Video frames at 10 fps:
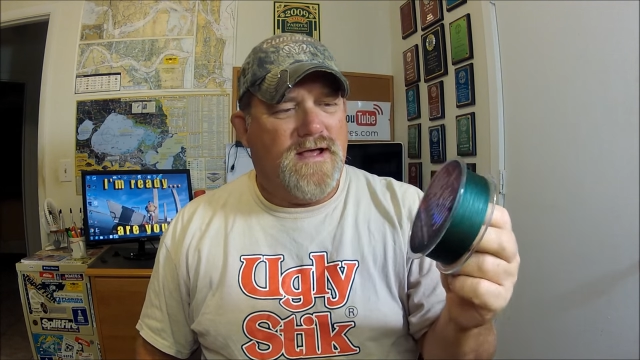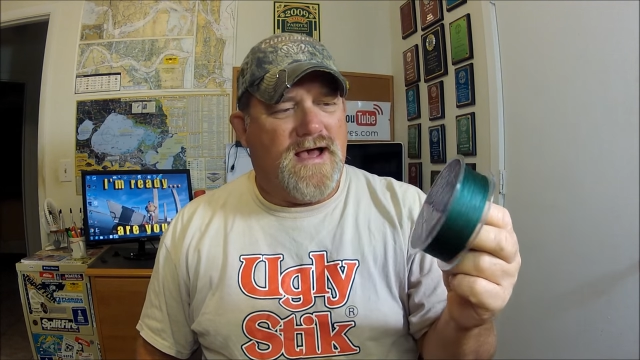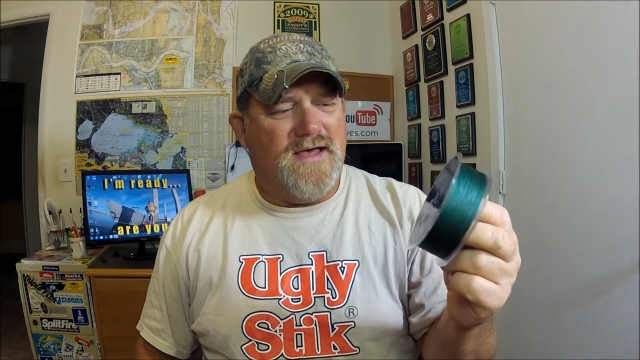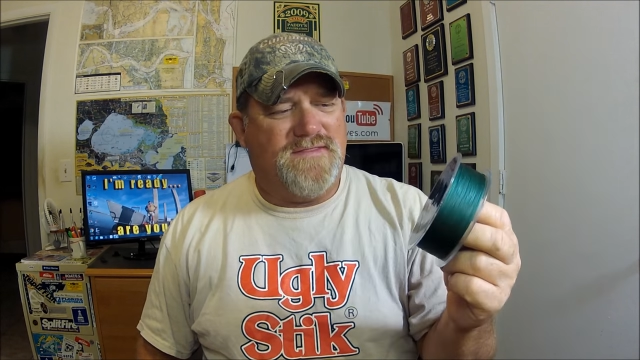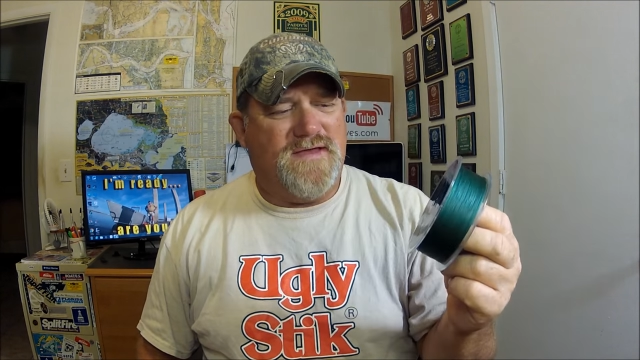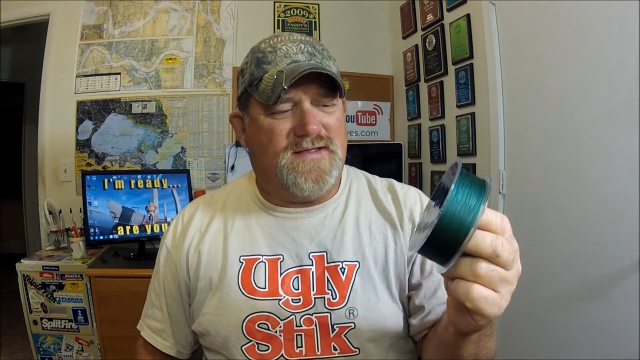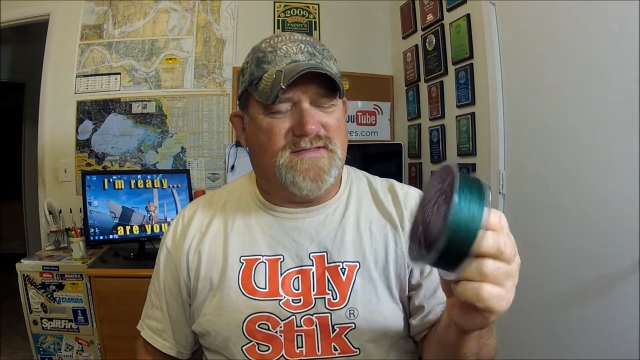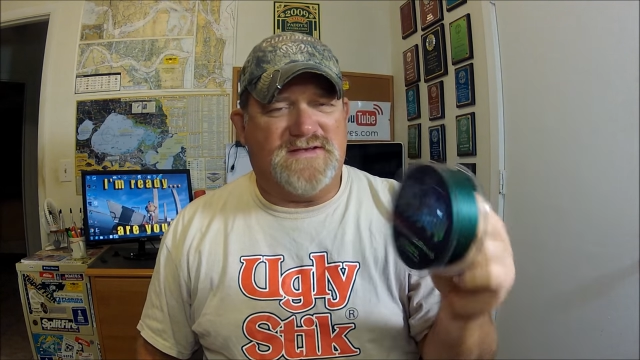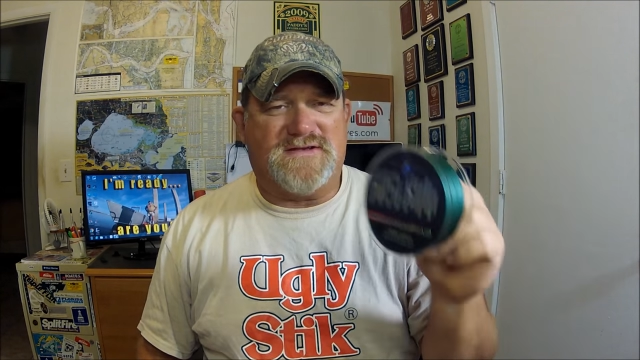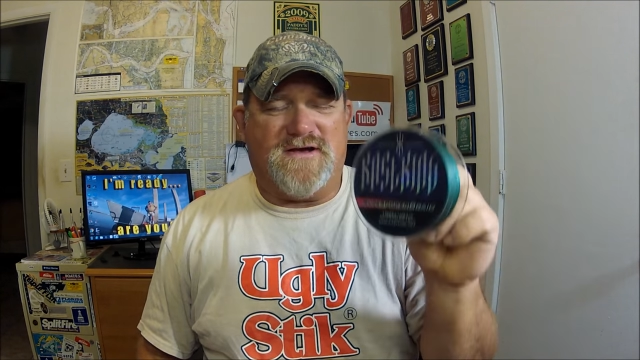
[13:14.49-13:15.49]
I think
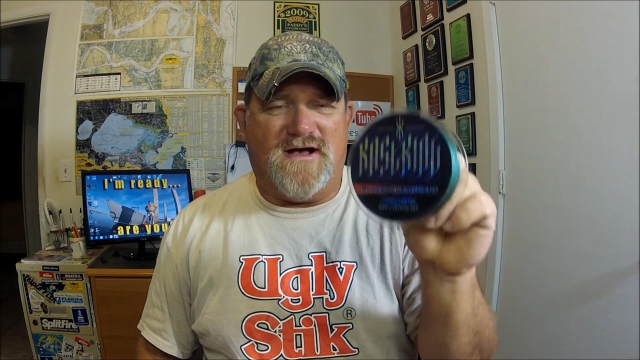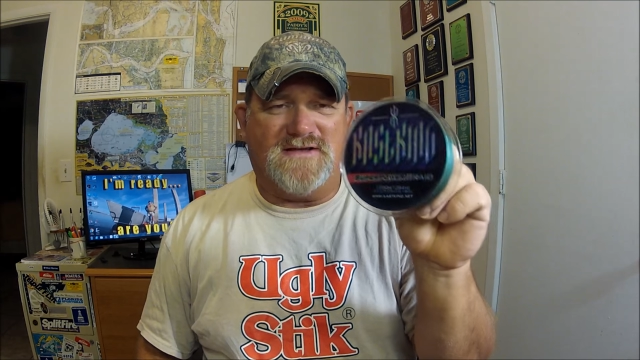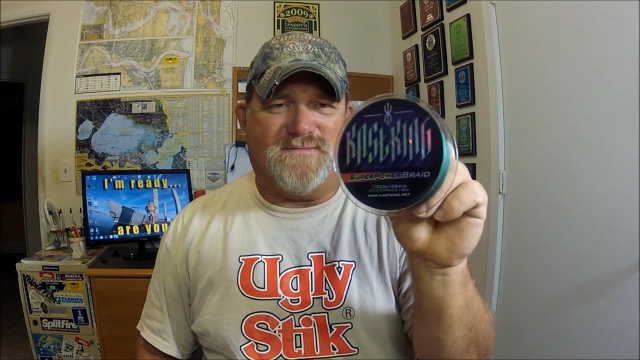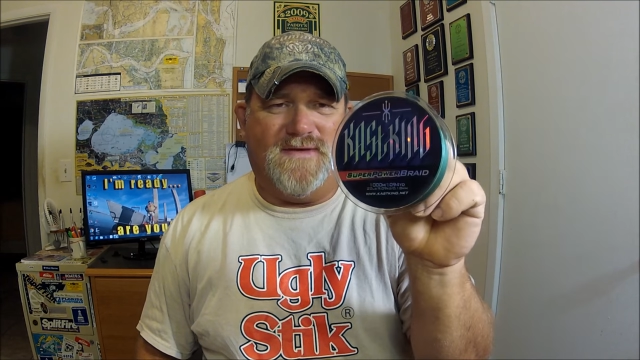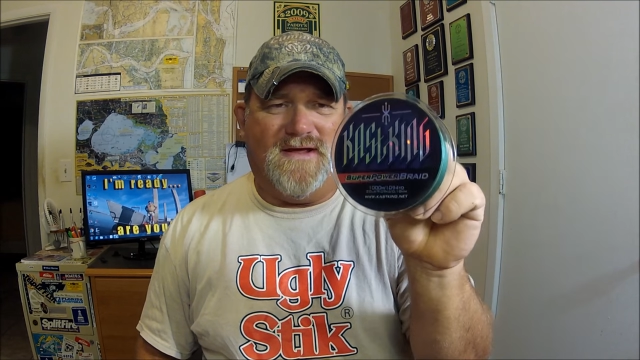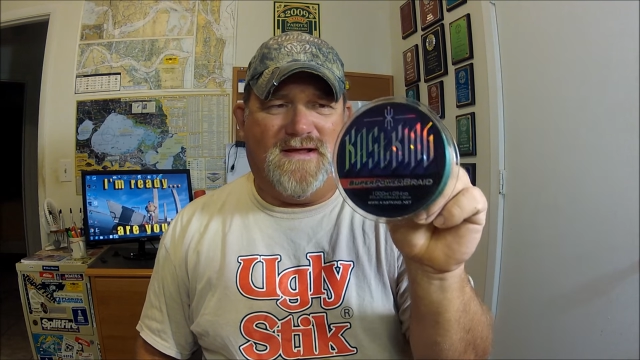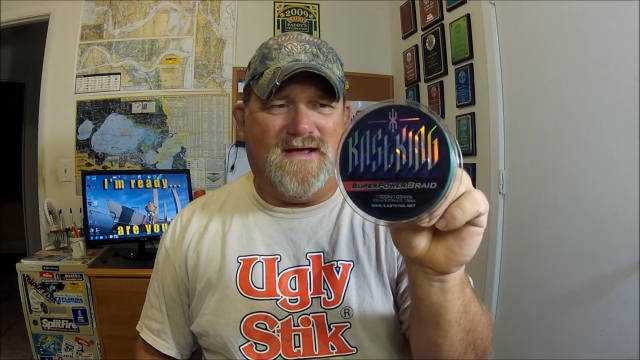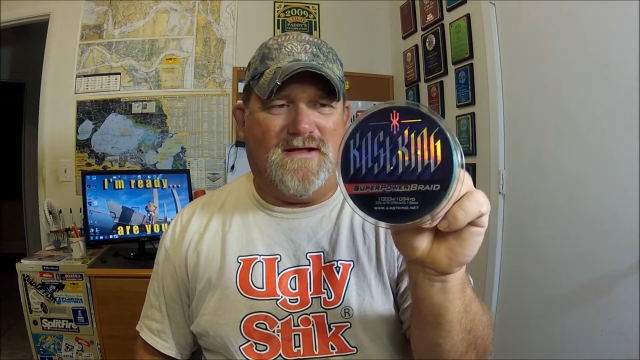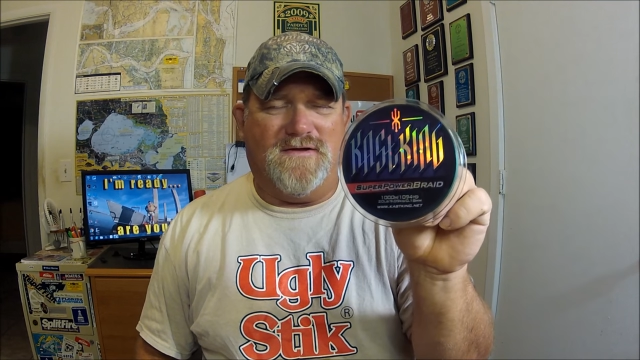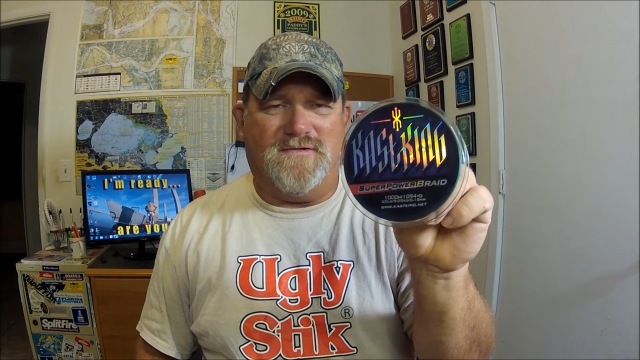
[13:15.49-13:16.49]
this cost me,
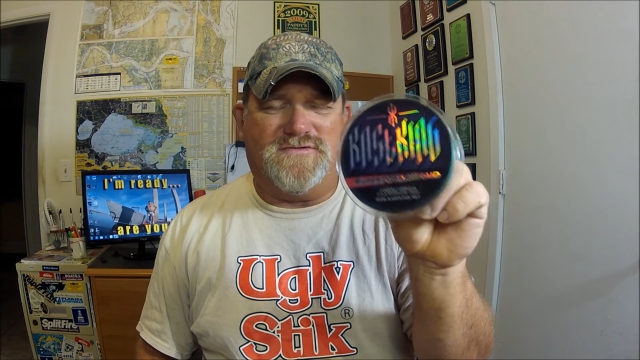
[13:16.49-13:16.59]
I don't know,